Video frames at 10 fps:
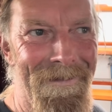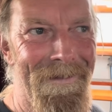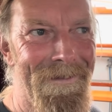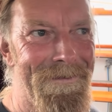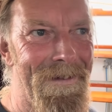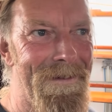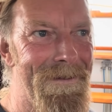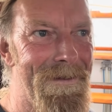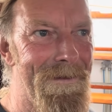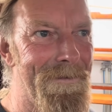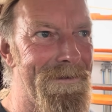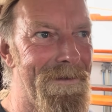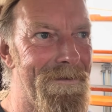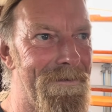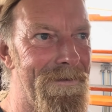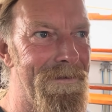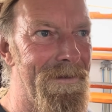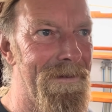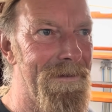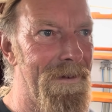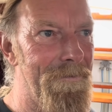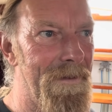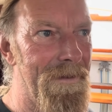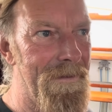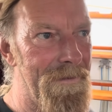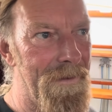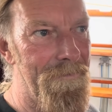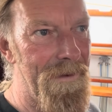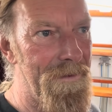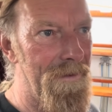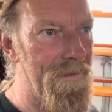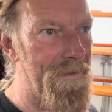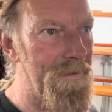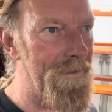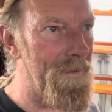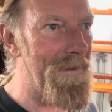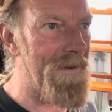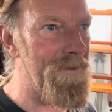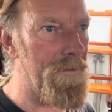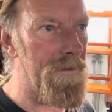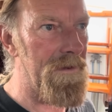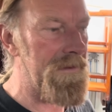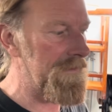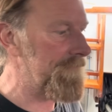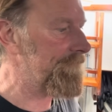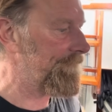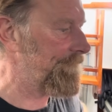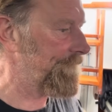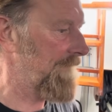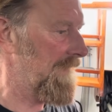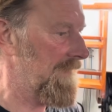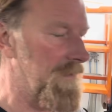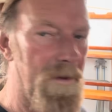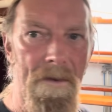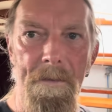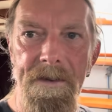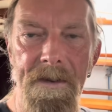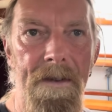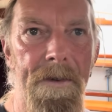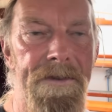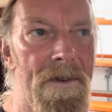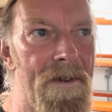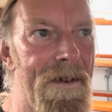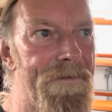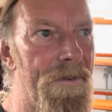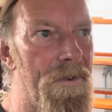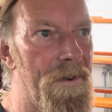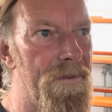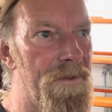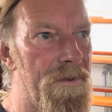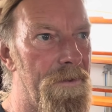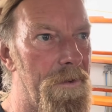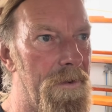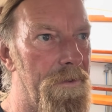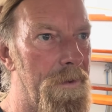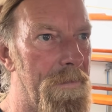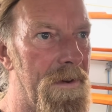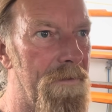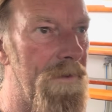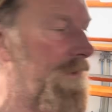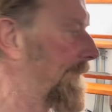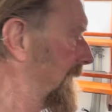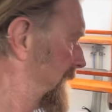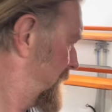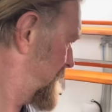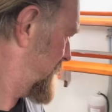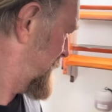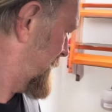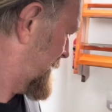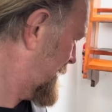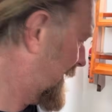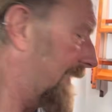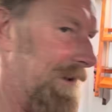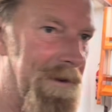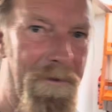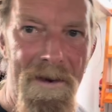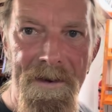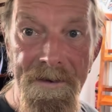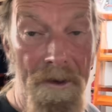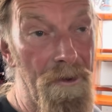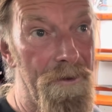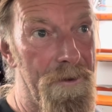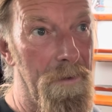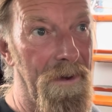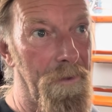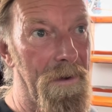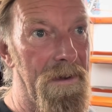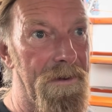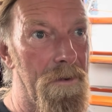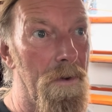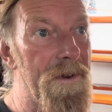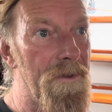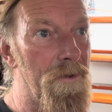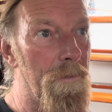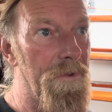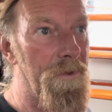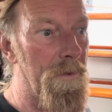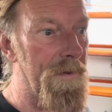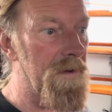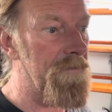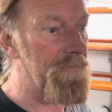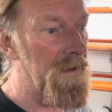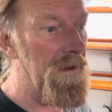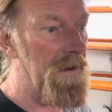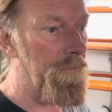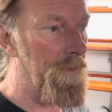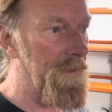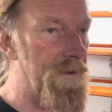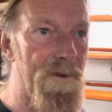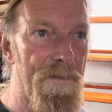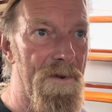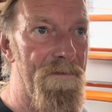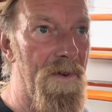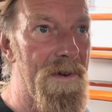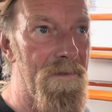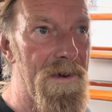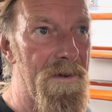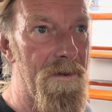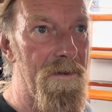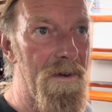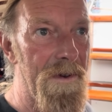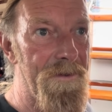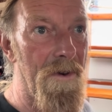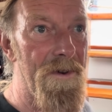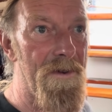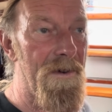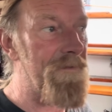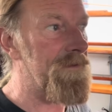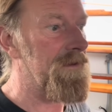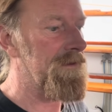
and take it easy with her. And I read all the manual, and you know, I want to look after this engine. It's a big investment, you know, and a great addition to Waxwing. Like, the old engine was super. It was a big 2.5 liter Thornycroft,